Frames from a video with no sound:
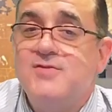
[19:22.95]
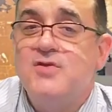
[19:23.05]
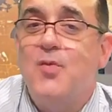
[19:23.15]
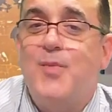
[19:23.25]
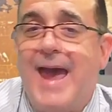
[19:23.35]
in
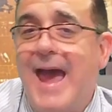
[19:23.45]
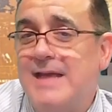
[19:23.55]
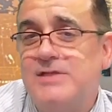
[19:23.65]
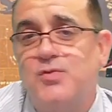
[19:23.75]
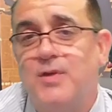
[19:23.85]
the
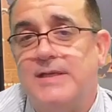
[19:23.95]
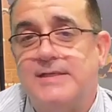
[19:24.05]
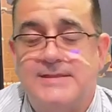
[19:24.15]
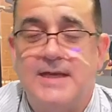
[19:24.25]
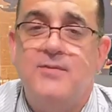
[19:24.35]
past when it
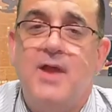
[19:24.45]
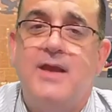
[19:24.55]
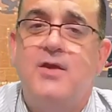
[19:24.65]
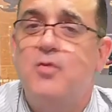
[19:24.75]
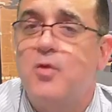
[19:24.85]
seemed like
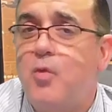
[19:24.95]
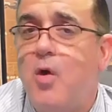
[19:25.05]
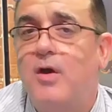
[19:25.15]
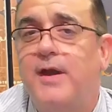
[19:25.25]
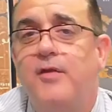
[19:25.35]
you were
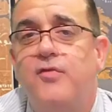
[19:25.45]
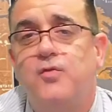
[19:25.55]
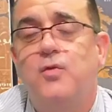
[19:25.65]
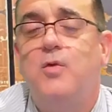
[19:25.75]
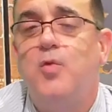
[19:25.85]
walking
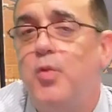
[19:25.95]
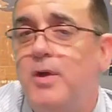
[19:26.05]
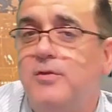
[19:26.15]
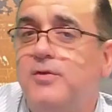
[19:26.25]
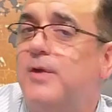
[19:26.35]
through a
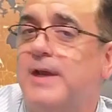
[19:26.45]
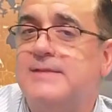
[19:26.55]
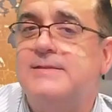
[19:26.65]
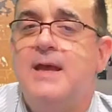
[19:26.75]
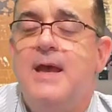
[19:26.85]
wilderness,